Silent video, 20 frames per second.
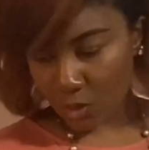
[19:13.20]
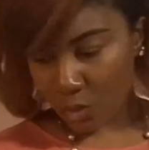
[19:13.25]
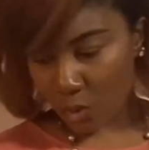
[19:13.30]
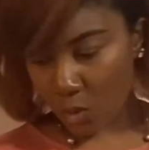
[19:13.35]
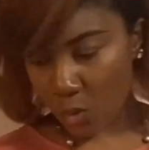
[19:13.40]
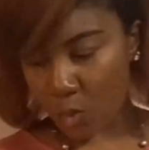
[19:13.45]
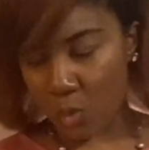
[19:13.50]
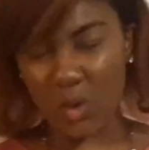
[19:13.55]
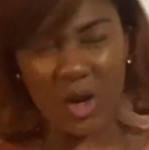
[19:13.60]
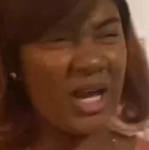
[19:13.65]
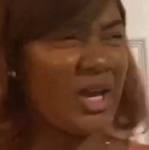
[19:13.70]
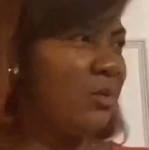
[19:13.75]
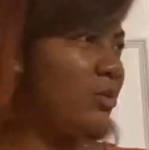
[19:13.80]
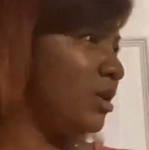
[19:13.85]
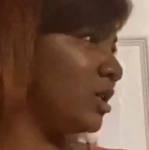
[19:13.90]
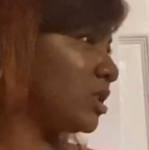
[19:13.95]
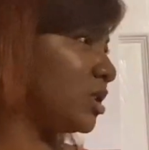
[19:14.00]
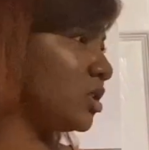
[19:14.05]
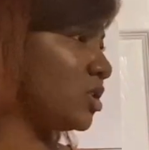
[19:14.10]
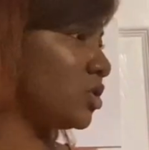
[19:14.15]
What
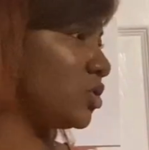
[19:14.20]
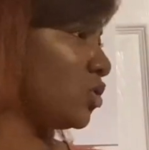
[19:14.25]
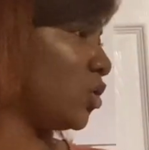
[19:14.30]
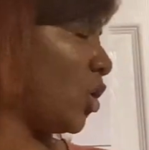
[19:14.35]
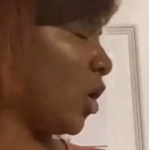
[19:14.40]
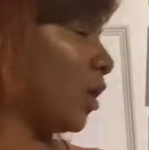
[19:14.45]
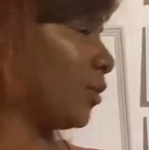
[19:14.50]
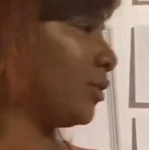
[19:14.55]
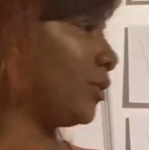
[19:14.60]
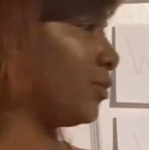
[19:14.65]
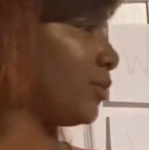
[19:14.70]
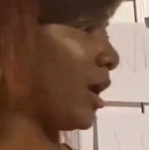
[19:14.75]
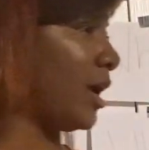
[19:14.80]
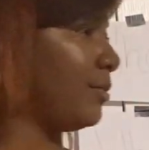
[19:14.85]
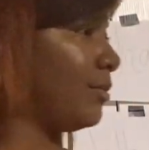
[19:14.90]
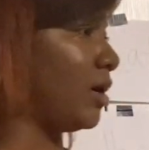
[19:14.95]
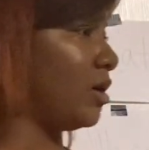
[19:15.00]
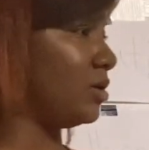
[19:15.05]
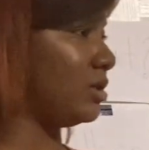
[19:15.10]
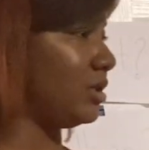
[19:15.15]
was the story
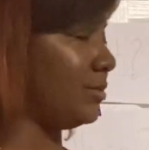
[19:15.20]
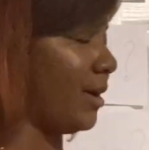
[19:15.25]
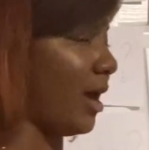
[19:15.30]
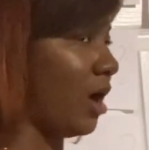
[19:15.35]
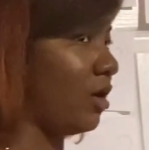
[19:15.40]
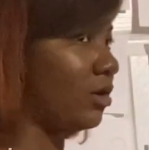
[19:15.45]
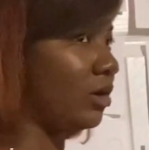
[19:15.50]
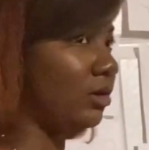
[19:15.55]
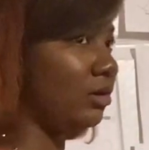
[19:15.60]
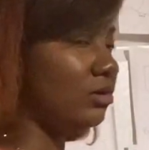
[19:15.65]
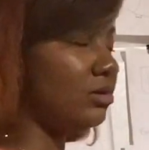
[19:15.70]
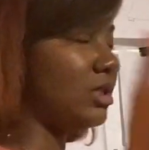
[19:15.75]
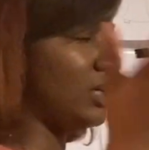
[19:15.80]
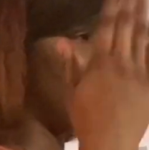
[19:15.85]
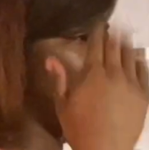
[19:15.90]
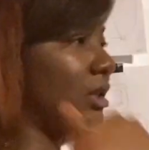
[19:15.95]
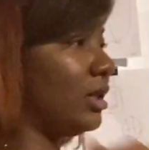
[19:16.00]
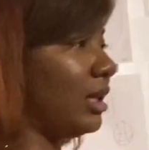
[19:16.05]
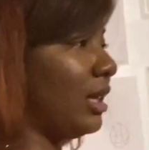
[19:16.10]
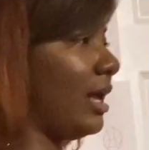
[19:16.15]
Rainbows about? Can you
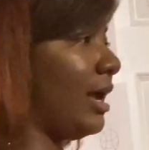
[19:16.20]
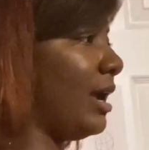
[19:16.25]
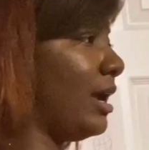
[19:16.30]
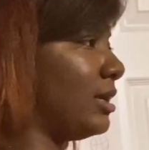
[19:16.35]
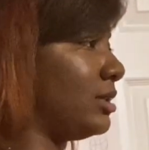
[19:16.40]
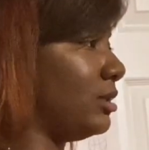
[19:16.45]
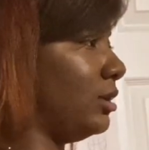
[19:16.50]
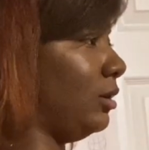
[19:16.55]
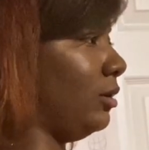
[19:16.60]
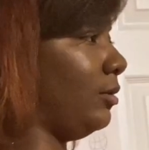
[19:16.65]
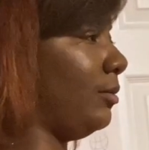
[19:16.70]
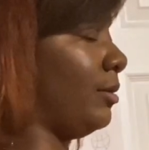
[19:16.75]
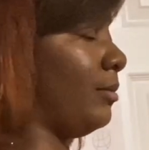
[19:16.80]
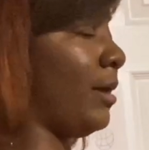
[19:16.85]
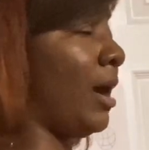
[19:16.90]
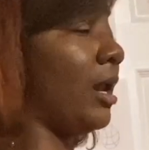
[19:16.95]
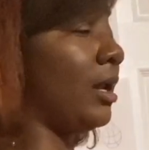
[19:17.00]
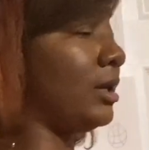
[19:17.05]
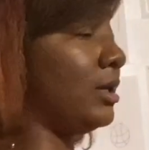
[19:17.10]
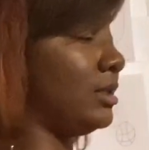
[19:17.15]
tell the class a little bit
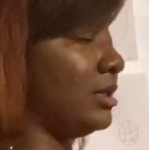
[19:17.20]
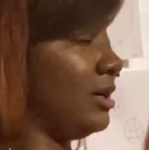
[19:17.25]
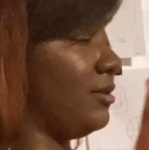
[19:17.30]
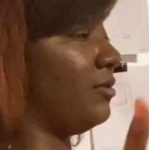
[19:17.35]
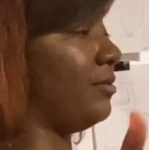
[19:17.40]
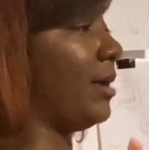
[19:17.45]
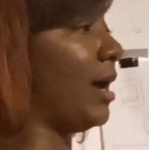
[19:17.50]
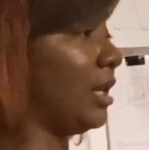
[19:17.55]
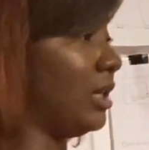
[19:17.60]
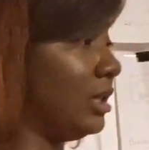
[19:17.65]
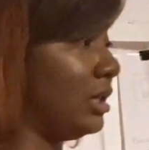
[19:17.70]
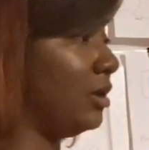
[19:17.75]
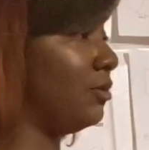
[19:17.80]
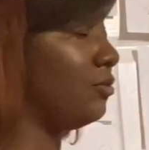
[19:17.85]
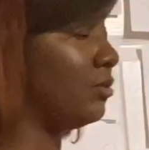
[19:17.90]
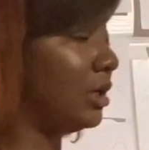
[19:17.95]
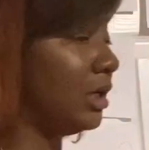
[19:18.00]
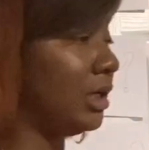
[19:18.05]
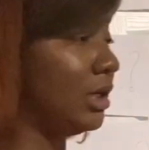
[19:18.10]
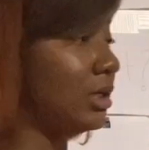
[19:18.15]
about it? Because everybody didn't
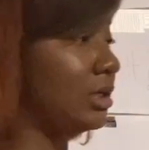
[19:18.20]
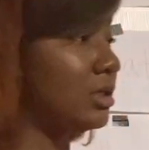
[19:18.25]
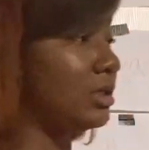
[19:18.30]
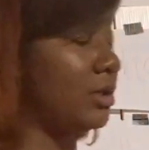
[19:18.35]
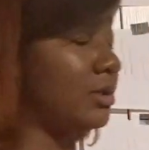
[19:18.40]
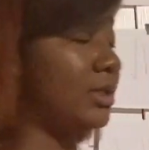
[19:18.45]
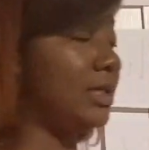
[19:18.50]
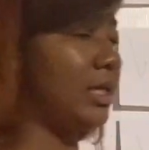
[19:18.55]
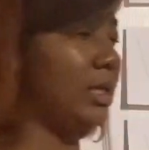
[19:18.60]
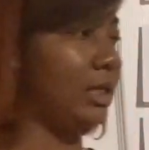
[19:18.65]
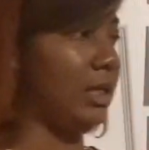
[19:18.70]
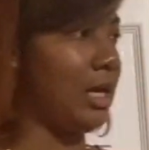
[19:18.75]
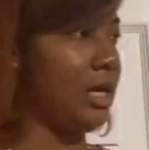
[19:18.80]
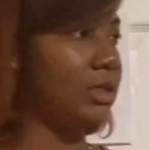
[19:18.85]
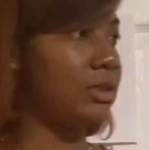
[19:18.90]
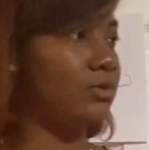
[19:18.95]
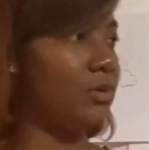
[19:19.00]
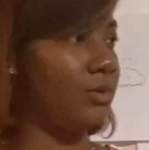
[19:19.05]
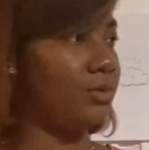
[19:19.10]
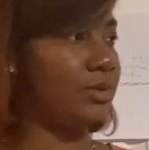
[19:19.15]
read it. So tell
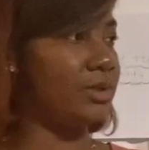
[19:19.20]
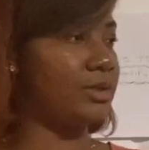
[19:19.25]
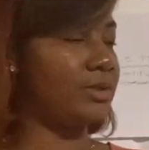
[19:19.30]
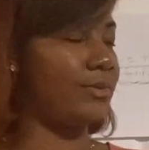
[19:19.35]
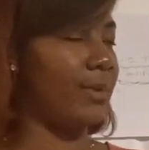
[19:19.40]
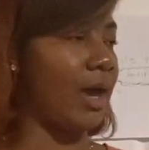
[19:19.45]
us. What was this about?